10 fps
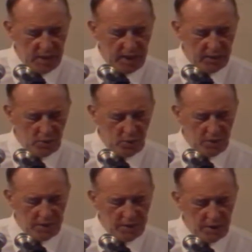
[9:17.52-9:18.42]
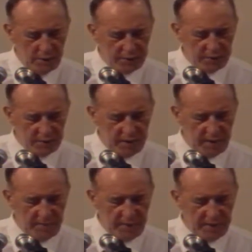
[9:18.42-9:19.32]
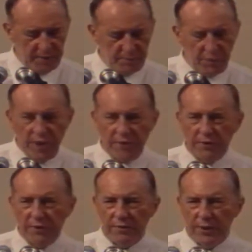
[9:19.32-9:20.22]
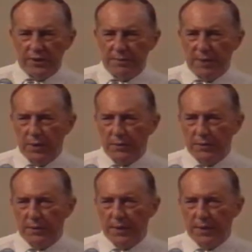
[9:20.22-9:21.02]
and all the host of them by the breath of his mouth.